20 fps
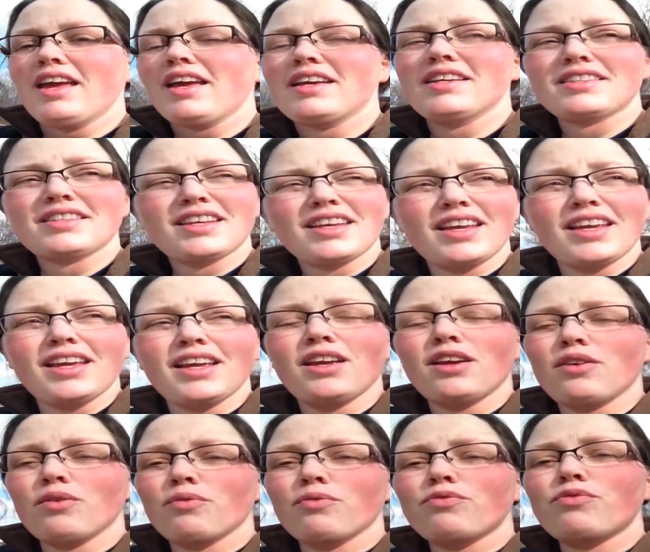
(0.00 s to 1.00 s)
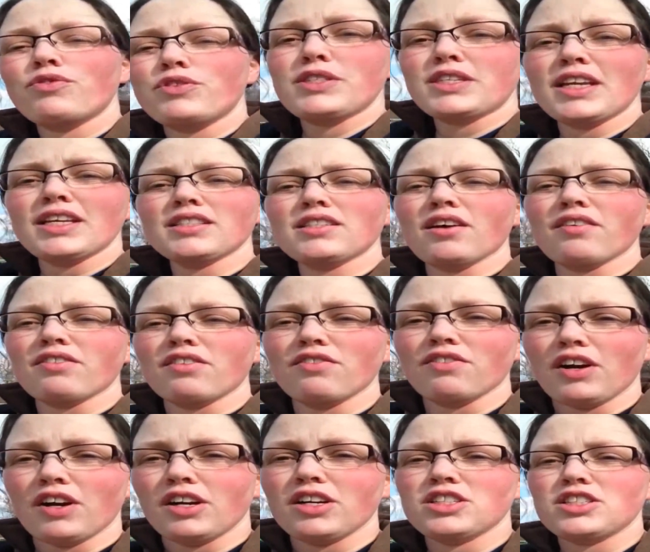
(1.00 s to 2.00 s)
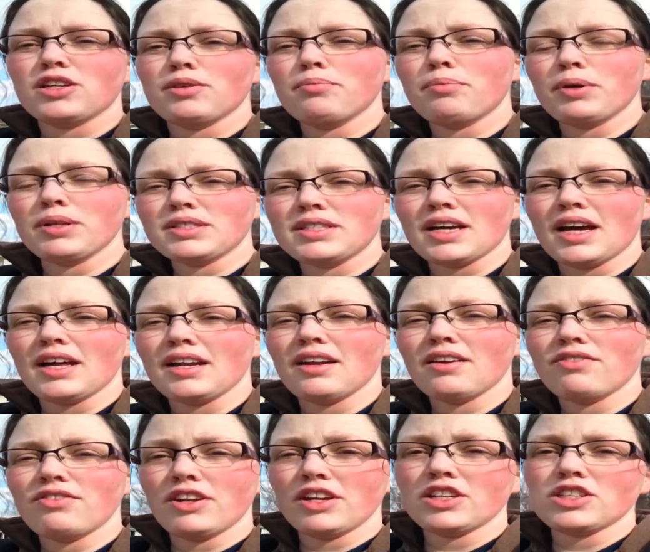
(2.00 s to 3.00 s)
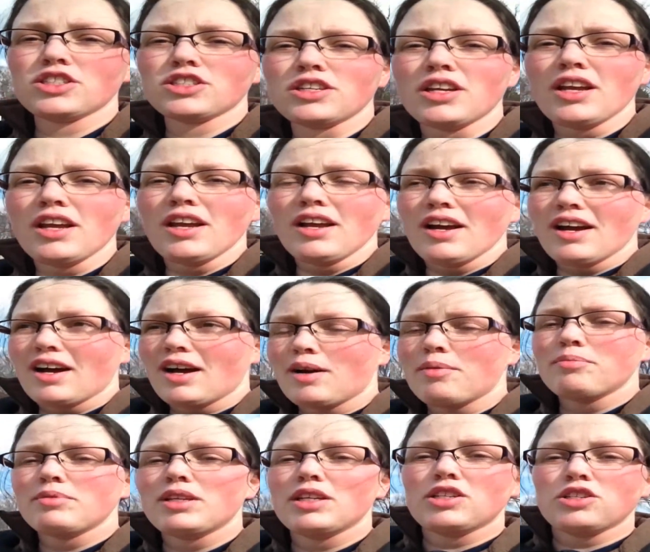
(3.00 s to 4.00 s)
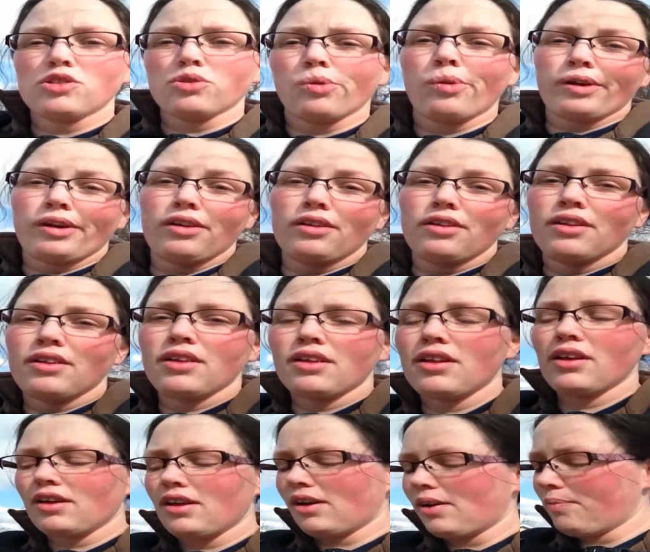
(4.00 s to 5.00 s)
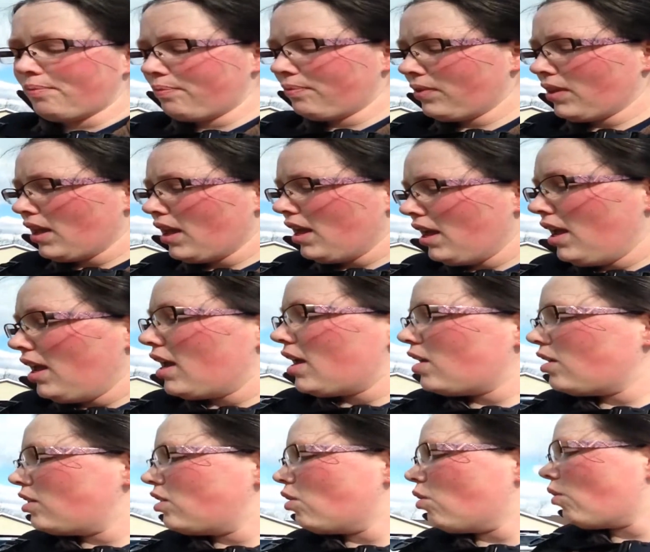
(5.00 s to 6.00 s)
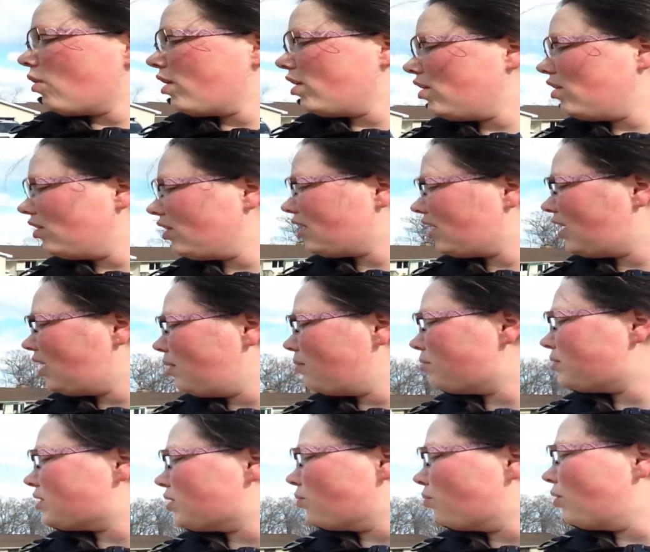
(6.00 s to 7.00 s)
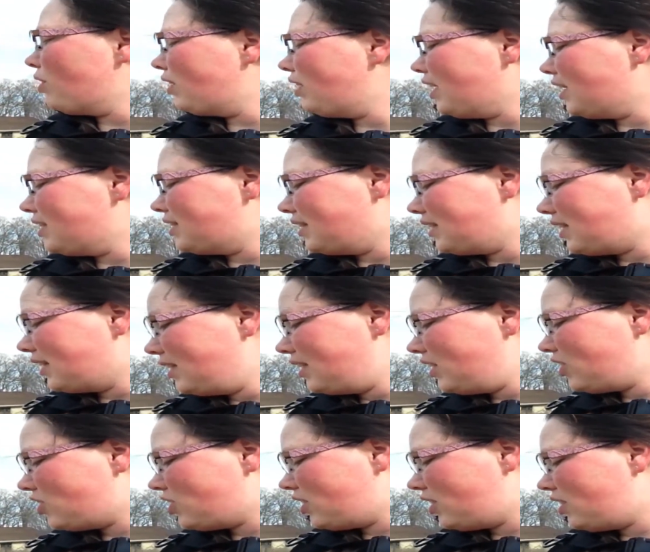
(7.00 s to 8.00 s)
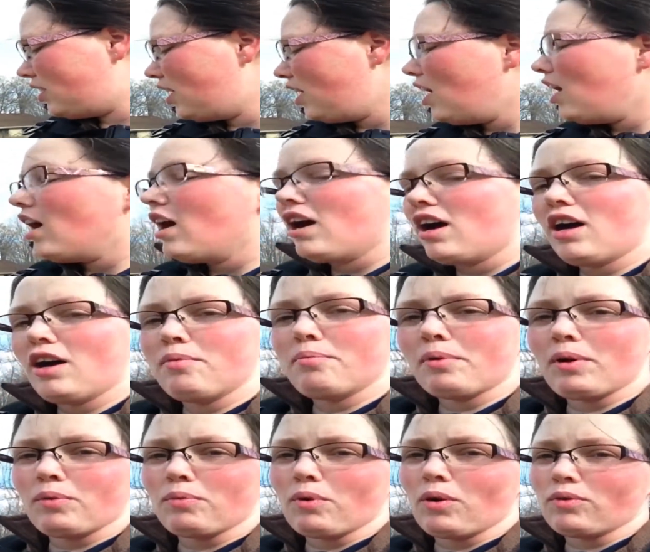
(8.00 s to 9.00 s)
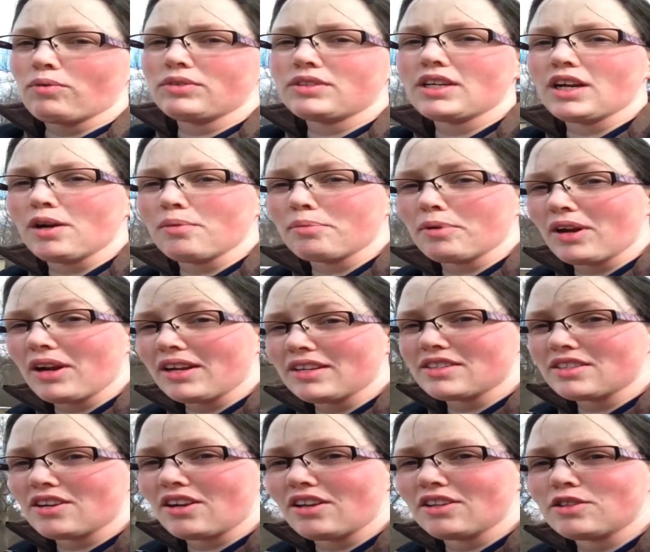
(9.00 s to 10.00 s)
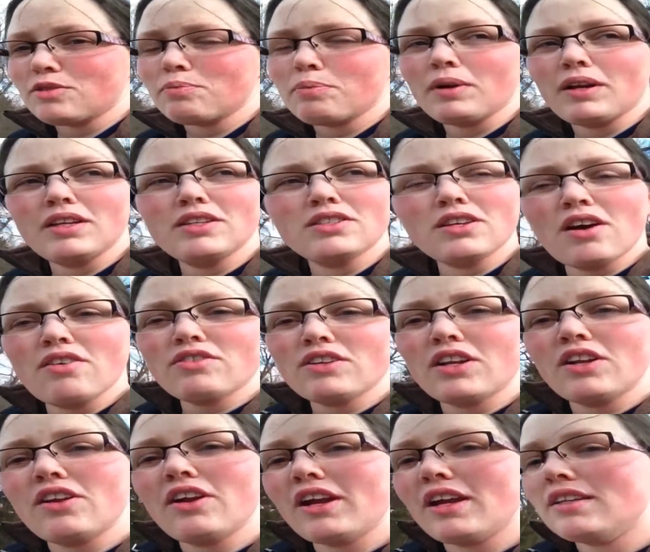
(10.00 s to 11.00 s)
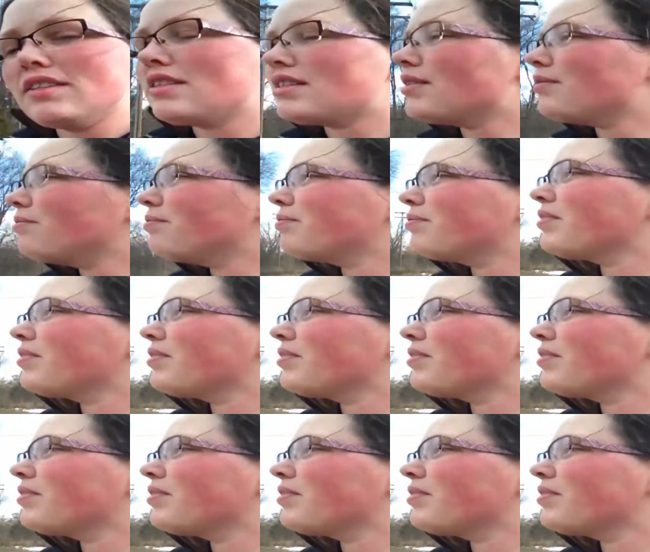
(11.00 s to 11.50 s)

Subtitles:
is he sands off the varnish and puts on a finish such as oil. And the oil keeps the wood nice and conditioned, but it won't tear up your hands at all. It's pretty soft on your hands.